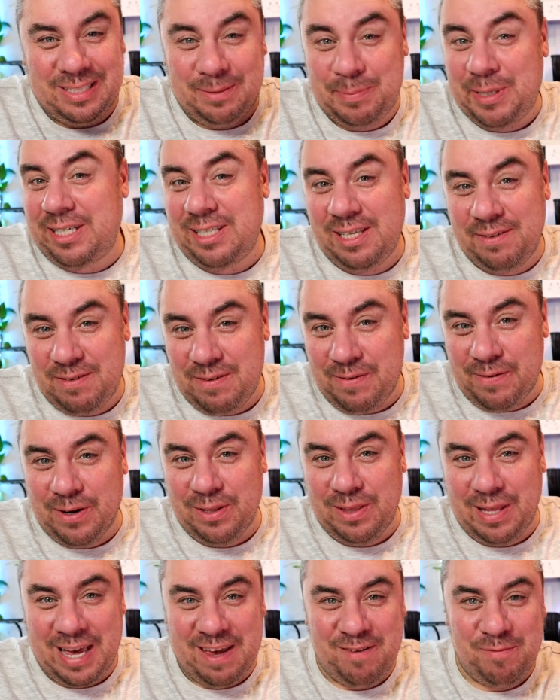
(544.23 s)
especially if you've
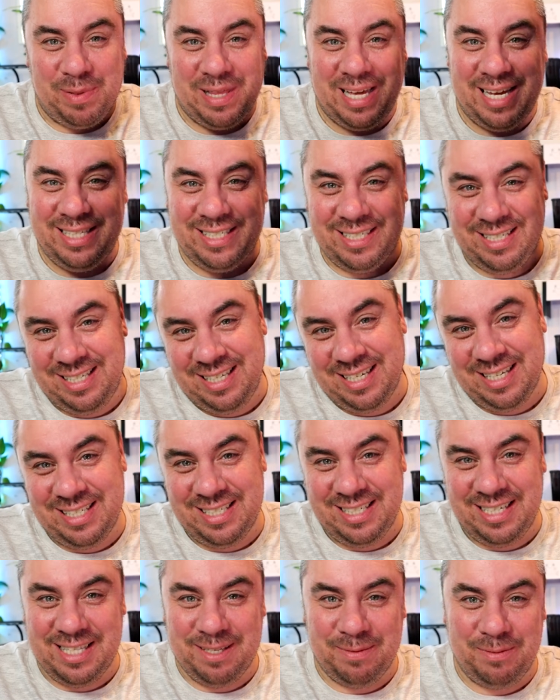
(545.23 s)
got live plants and you
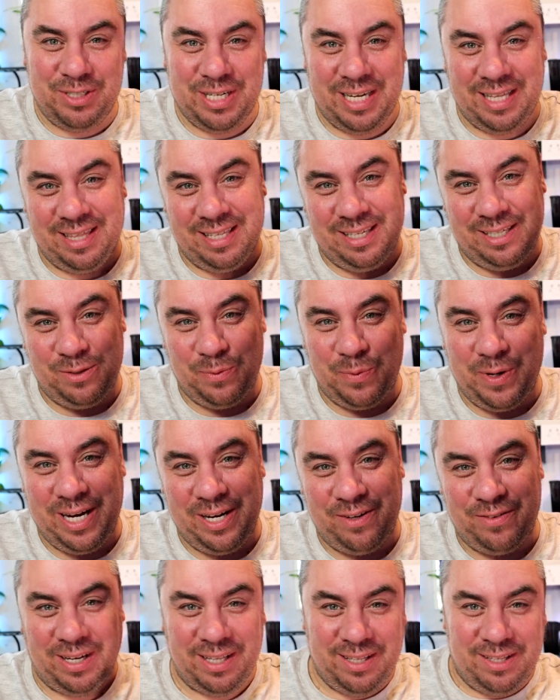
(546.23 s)
can see them gently
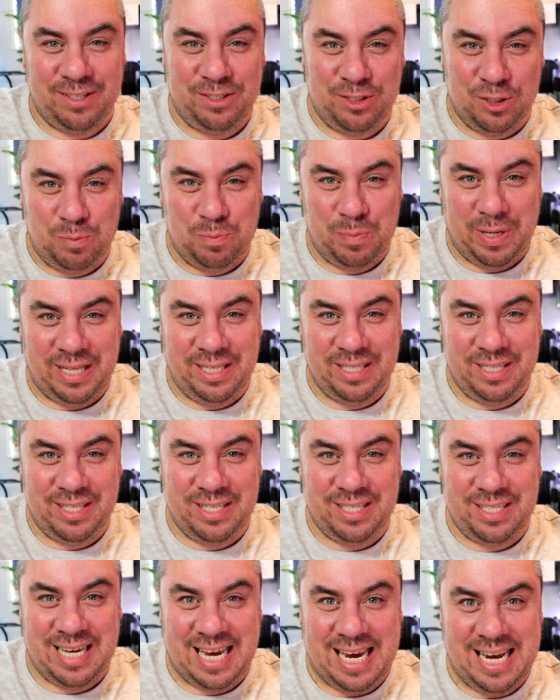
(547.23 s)
swaying rather than just pinned to
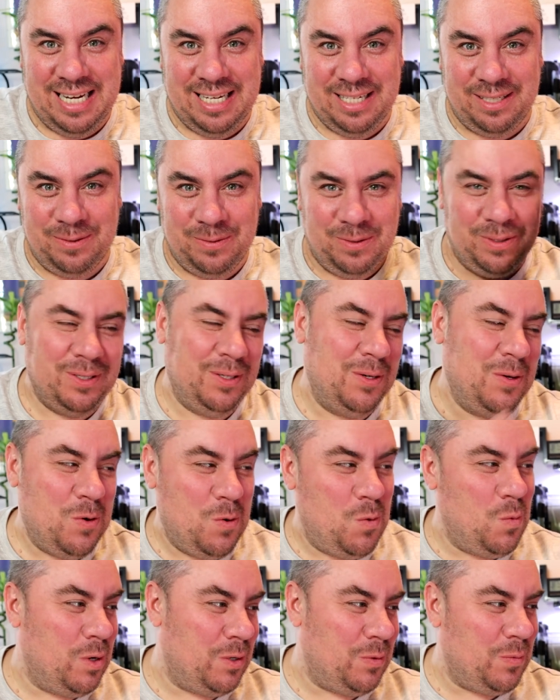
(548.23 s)
the side in
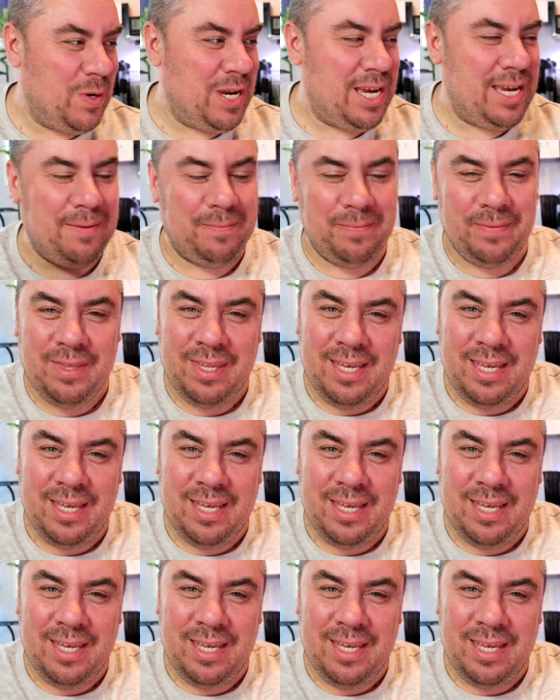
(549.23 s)
one way,